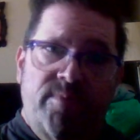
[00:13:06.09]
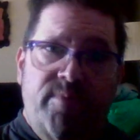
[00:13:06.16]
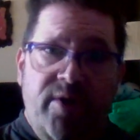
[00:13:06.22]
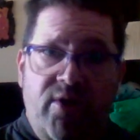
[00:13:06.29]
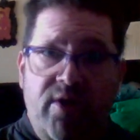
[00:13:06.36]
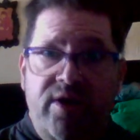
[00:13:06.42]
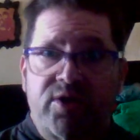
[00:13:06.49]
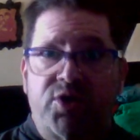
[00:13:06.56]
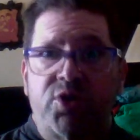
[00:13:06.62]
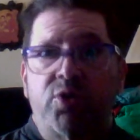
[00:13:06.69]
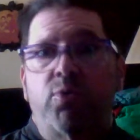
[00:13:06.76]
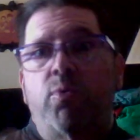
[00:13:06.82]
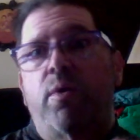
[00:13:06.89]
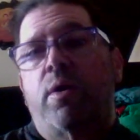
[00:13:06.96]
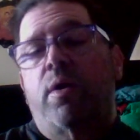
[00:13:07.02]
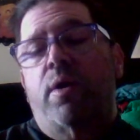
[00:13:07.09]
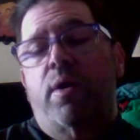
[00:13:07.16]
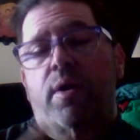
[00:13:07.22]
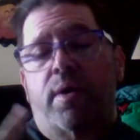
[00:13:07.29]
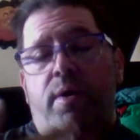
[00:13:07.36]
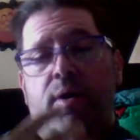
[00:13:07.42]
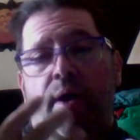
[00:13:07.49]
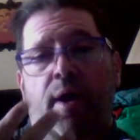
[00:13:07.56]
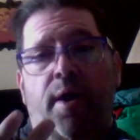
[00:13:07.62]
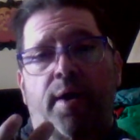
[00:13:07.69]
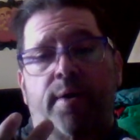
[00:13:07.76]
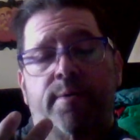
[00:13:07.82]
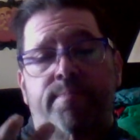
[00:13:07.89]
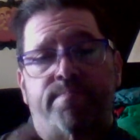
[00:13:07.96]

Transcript: because you unplug